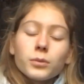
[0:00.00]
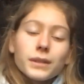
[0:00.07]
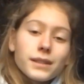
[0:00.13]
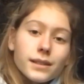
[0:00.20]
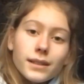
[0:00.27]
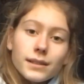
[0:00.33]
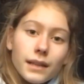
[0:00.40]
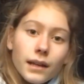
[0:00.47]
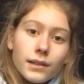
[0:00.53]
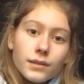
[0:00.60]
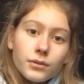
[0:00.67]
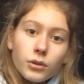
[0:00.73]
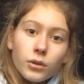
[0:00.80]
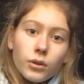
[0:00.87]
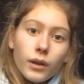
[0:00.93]
be
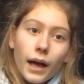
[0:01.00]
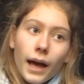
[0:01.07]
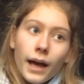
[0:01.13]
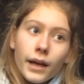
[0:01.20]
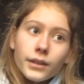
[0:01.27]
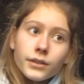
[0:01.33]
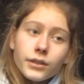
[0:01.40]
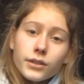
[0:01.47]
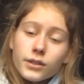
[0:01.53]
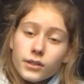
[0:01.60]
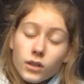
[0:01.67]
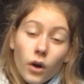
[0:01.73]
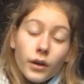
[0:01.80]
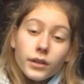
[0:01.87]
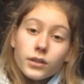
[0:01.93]
successful and
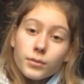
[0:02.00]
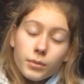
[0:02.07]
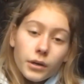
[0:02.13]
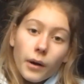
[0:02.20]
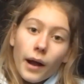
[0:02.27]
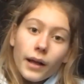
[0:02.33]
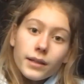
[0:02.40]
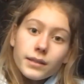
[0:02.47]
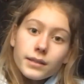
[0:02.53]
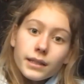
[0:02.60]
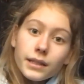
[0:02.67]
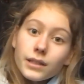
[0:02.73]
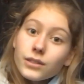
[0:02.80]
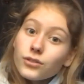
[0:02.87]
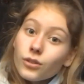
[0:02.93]
starting to progress
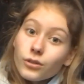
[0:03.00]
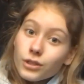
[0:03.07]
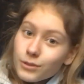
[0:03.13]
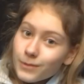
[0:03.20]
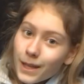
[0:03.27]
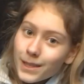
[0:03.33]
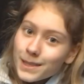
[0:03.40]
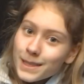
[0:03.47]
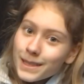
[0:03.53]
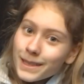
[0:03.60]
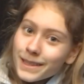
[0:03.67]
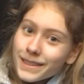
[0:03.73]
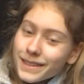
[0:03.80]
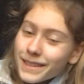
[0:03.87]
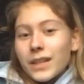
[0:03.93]
in your
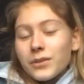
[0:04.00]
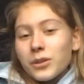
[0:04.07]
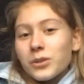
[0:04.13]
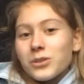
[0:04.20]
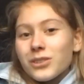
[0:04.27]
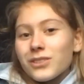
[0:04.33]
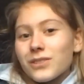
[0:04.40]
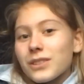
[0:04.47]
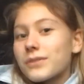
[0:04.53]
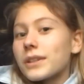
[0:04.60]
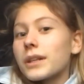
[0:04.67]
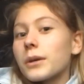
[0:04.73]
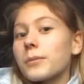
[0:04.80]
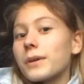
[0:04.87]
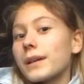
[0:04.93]
gymnastics. If you enjoyed this
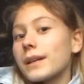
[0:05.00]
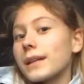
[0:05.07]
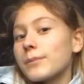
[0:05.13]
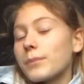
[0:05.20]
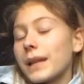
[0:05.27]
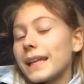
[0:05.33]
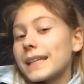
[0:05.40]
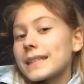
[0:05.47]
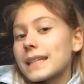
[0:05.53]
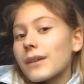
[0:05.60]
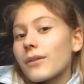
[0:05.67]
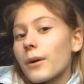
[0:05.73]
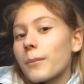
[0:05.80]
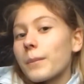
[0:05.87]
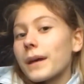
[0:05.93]
video, please
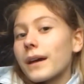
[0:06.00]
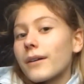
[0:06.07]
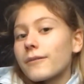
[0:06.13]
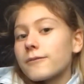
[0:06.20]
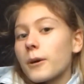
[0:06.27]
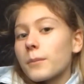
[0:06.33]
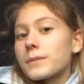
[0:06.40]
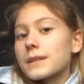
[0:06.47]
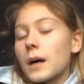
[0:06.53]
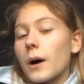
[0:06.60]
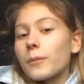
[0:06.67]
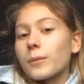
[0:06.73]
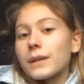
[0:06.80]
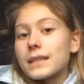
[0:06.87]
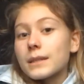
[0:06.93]
give it a big thumbs
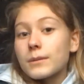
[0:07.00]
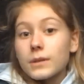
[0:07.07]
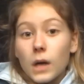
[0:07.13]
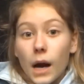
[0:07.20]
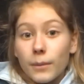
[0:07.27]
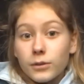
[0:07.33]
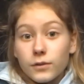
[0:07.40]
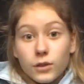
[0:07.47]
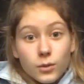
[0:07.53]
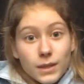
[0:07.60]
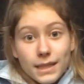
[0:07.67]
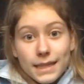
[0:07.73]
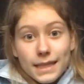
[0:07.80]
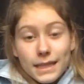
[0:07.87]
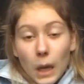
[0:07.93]
up and subscribe to the
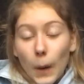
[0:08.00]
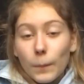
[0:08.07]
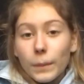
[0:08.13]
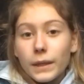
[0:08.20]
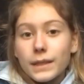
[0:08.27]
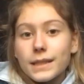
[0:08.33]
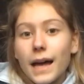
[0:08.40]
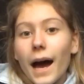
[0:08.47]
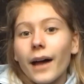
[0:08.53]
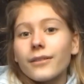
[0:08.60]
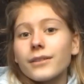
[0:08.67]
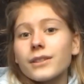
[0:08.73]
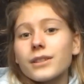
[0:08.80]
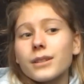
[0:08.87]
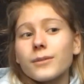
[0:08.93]
Twisting Tumblers,
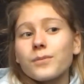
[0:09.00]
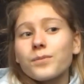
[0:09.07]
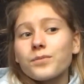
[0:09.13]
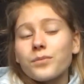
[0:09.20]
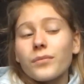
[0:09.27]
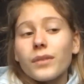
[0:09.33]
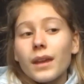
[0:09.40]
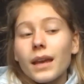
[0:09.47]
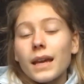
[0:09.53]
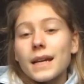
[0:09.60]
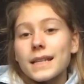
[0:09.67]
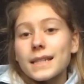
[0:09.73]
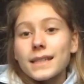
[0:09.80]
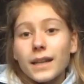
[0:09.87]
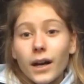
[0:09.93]
and
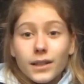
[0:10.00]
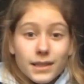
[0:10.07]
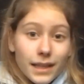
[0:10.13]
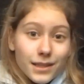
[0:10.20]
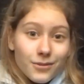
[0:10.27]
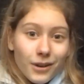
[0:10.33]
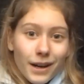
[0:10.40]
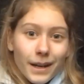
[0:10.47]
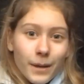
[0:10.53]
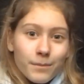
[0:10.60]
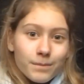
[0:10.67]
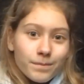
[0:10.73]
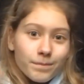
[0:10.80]
see you guys next Friday.